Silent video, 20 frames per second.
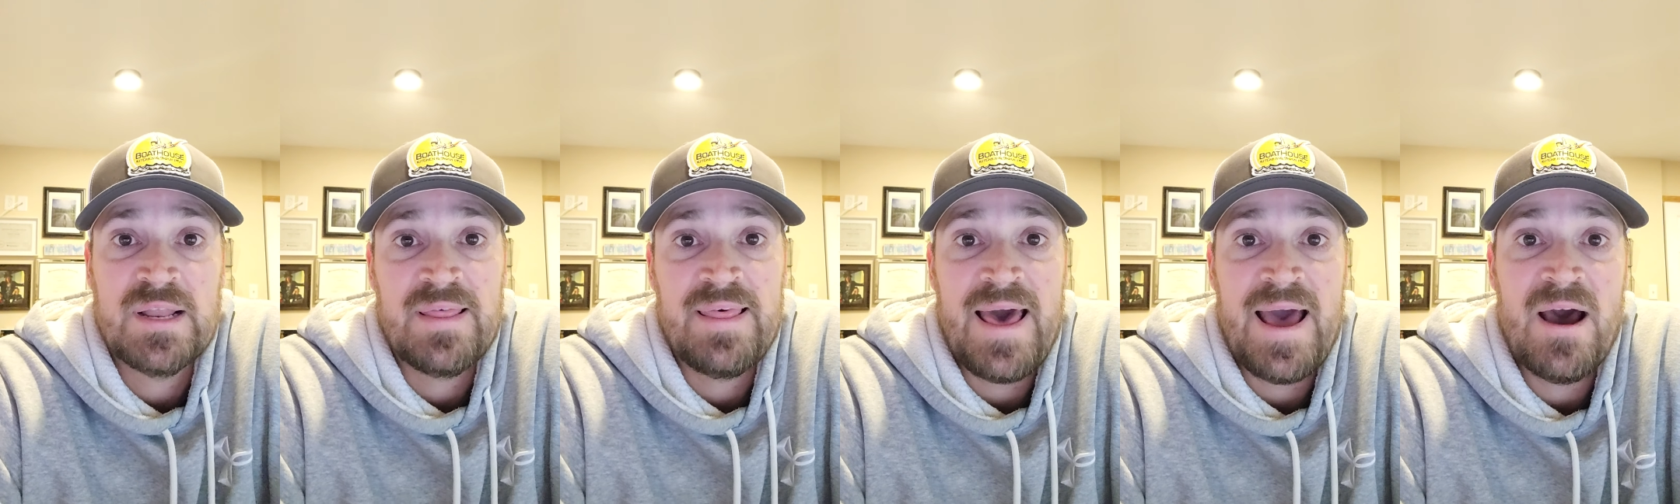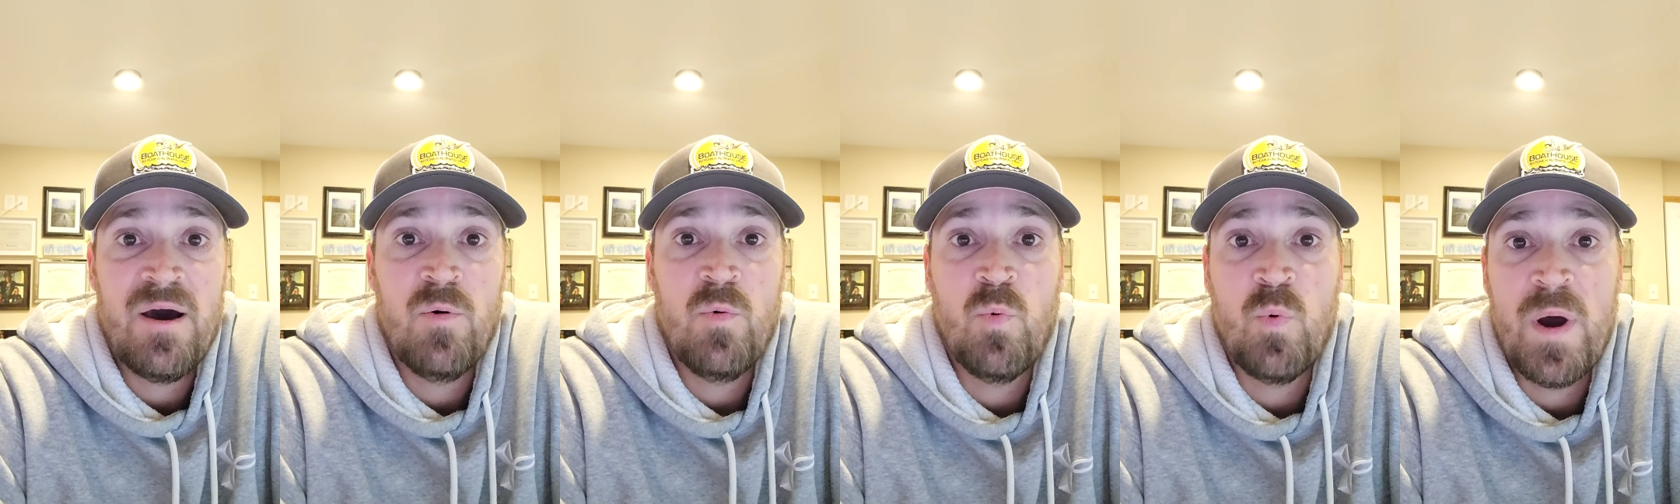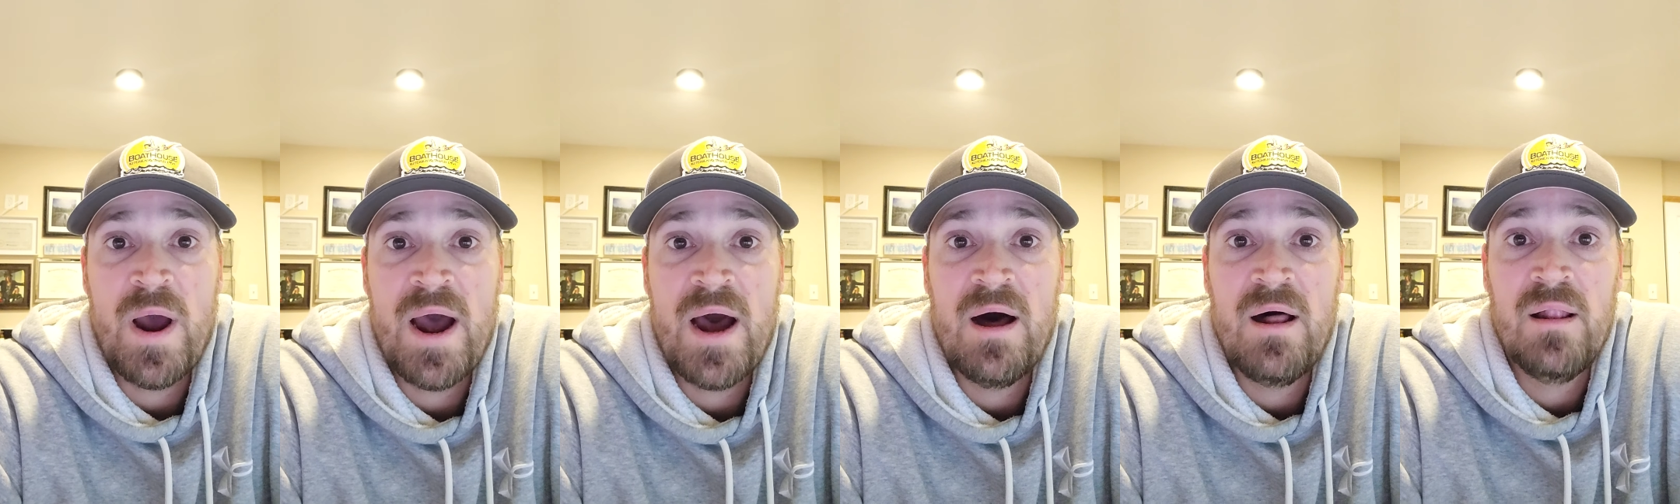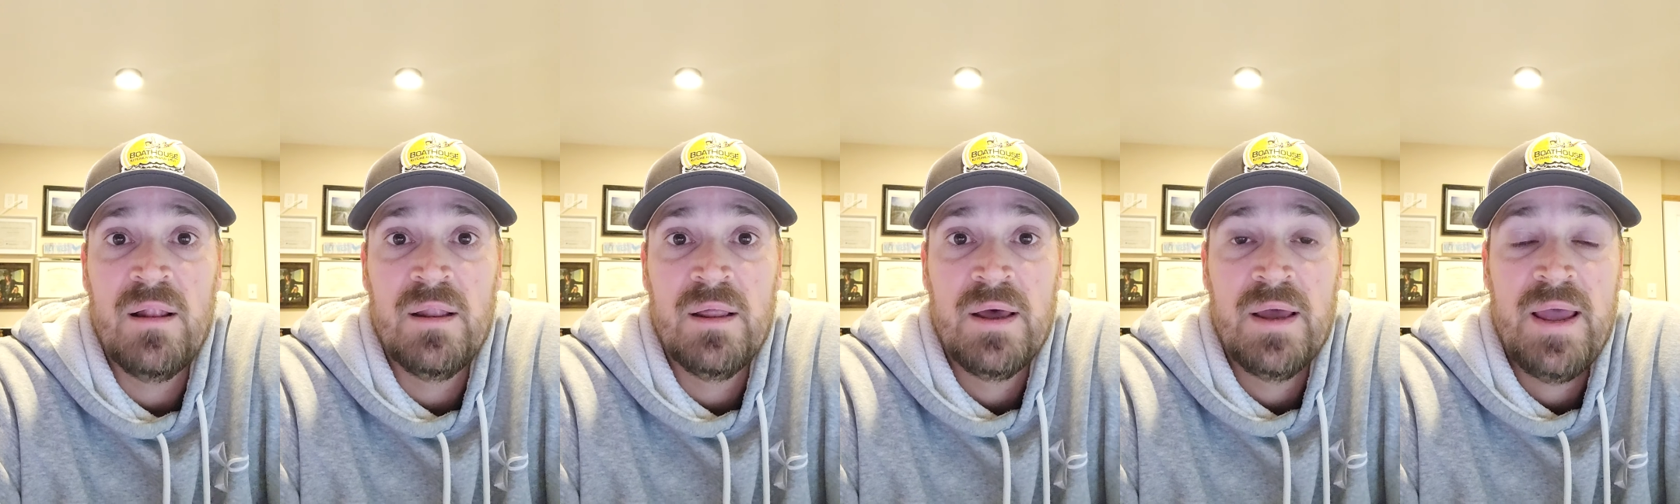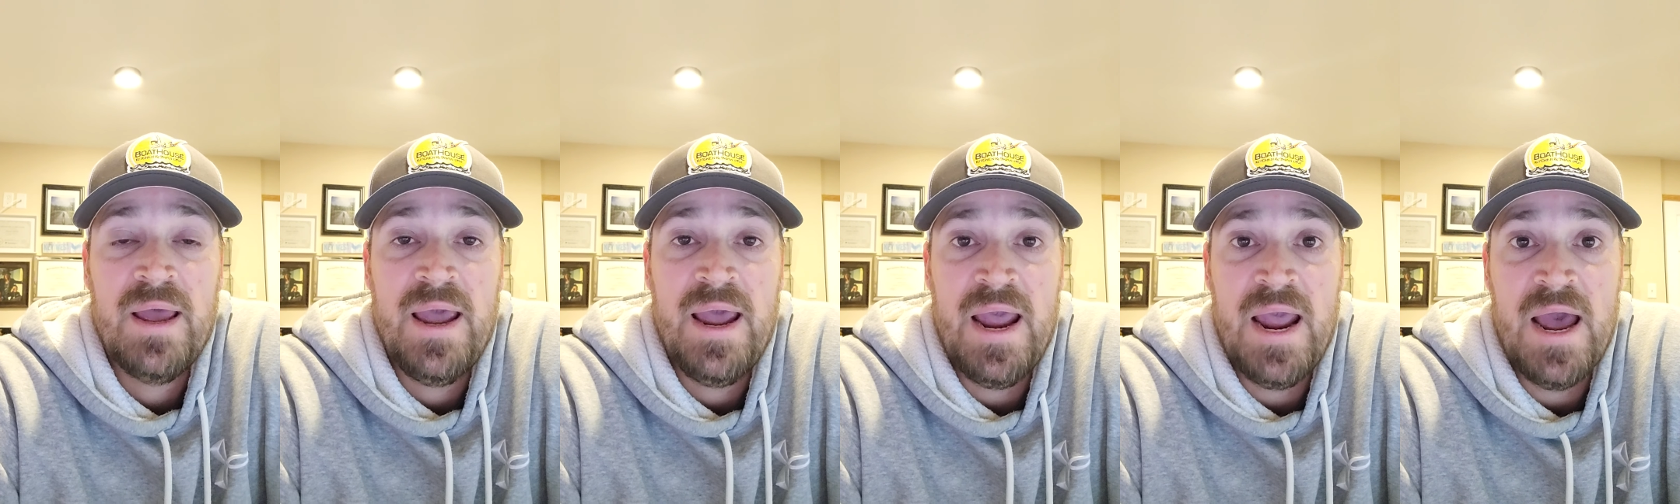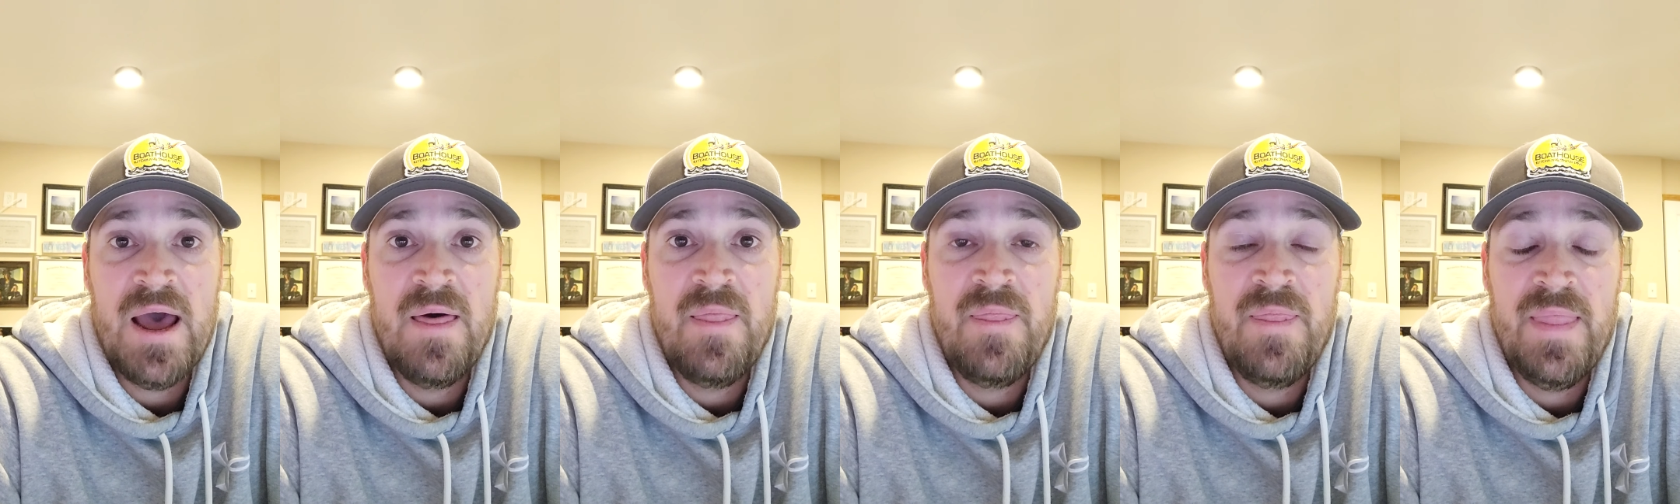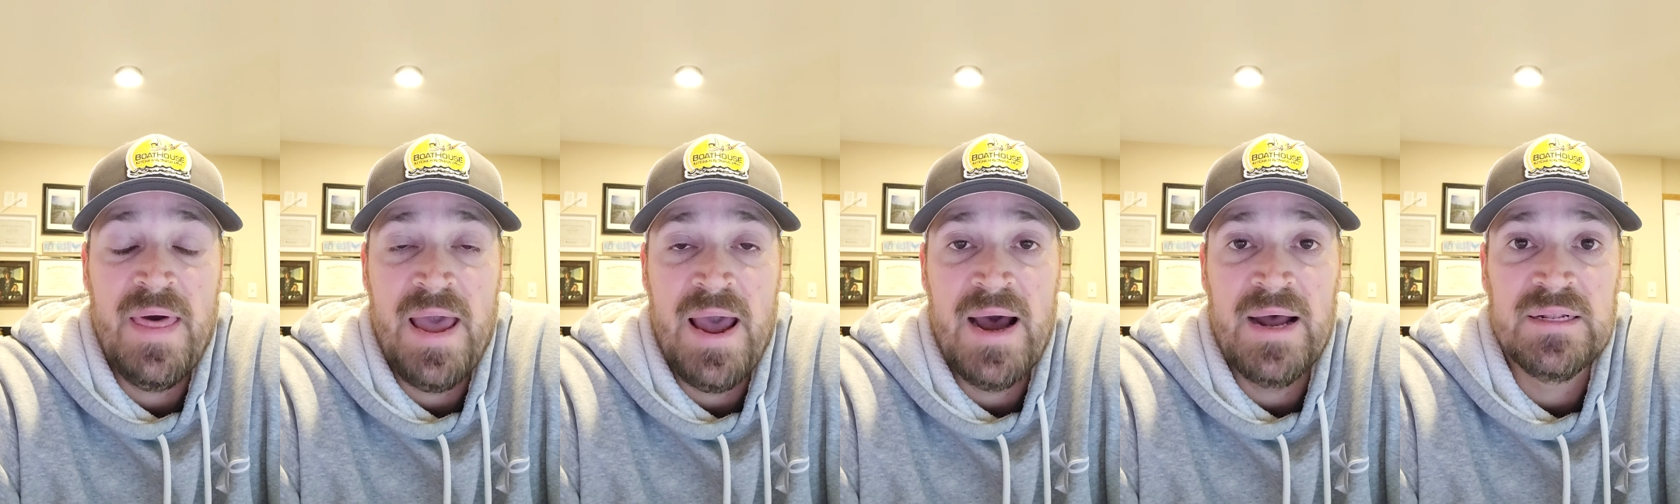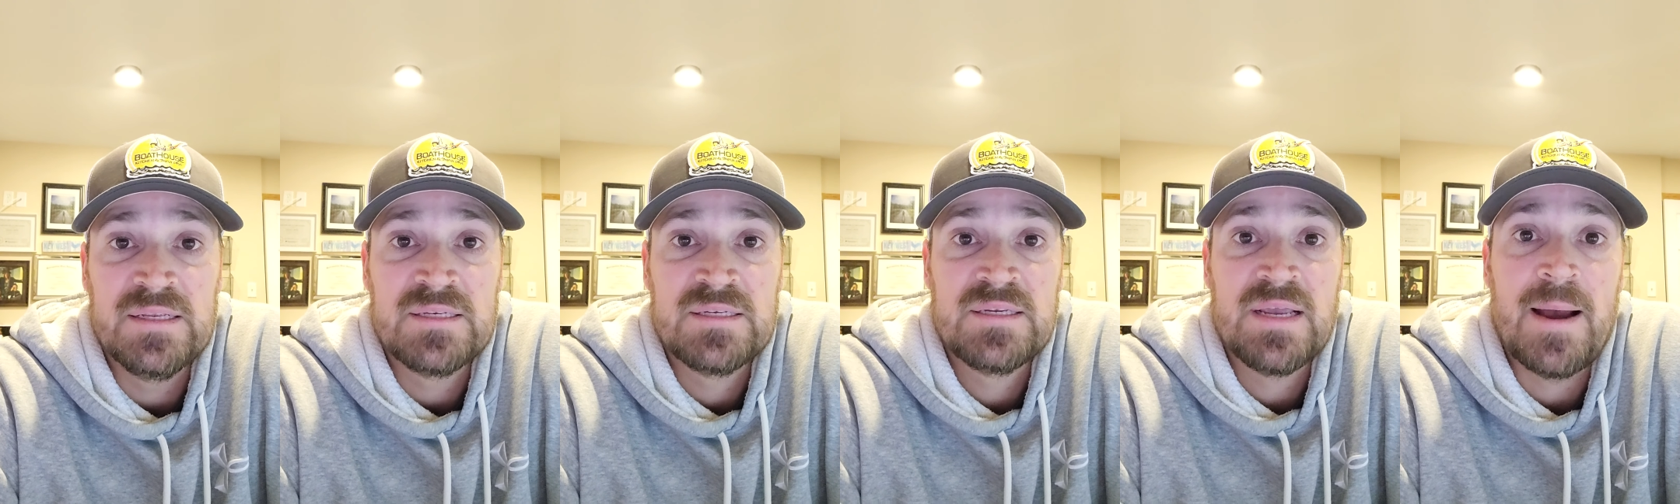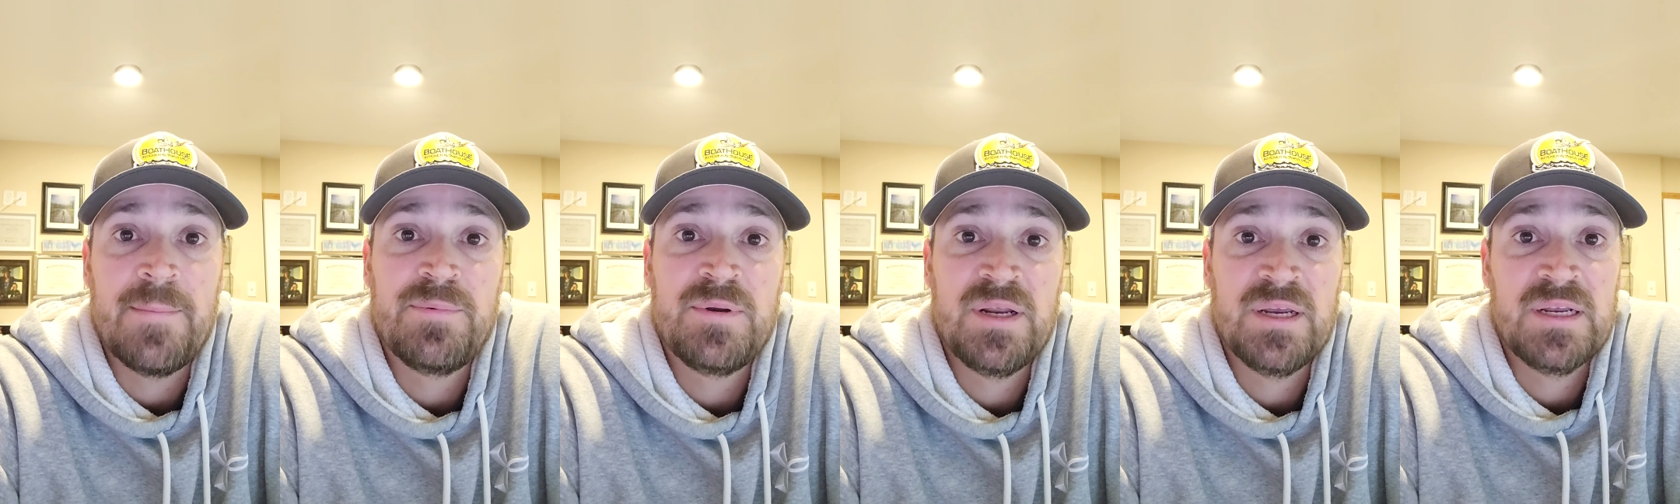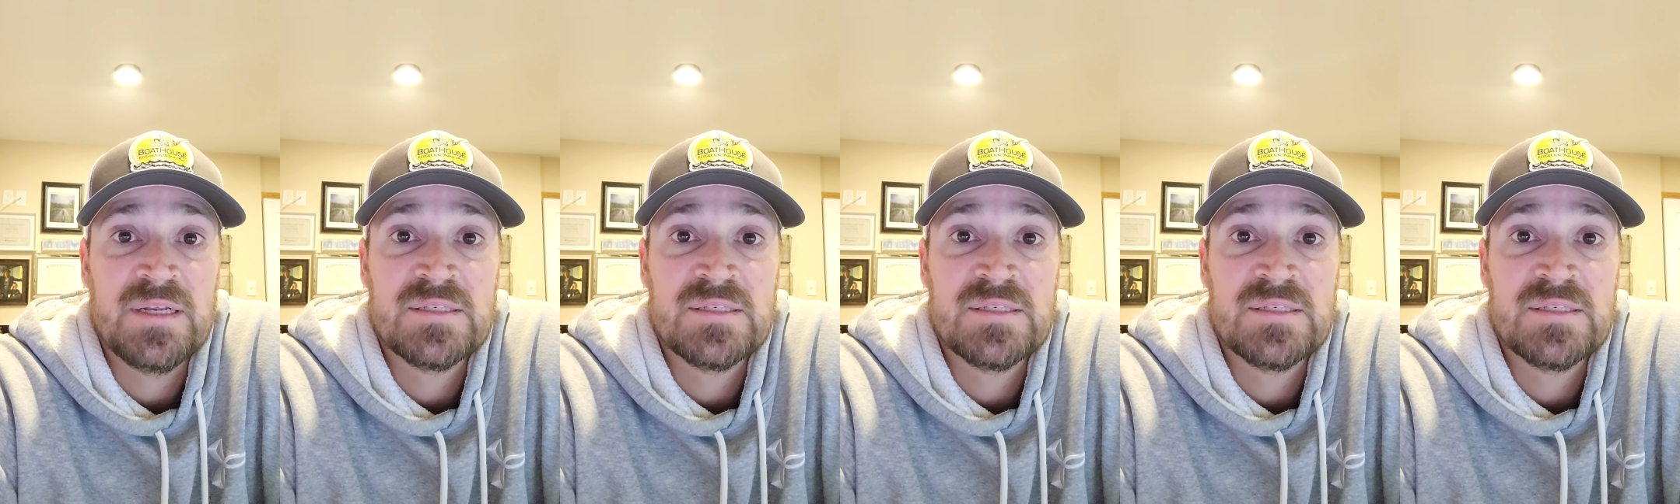that well and that septic,